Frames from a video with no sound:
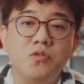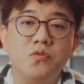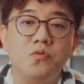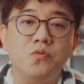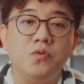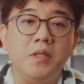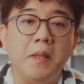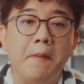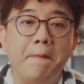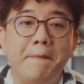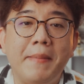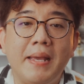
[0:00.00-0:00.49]
to
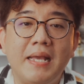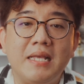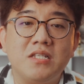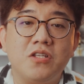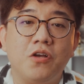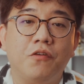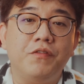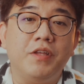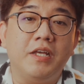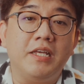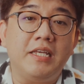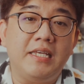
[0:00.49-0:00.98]
the bass
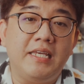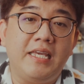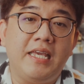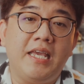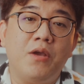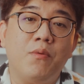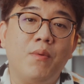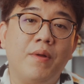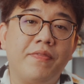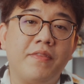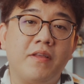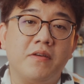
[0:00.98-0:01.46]
of the
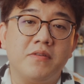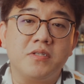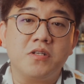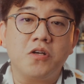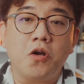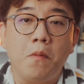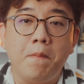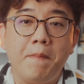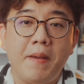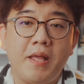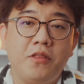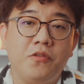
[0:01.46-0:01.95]
EA1000
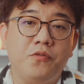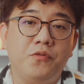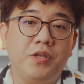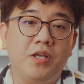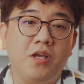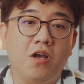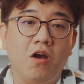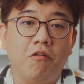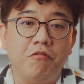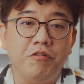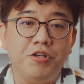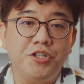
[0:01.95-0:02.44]
compared to
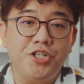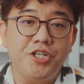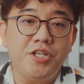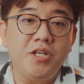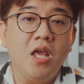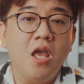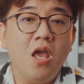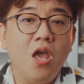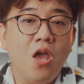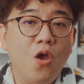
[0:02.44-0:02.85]
the Origin,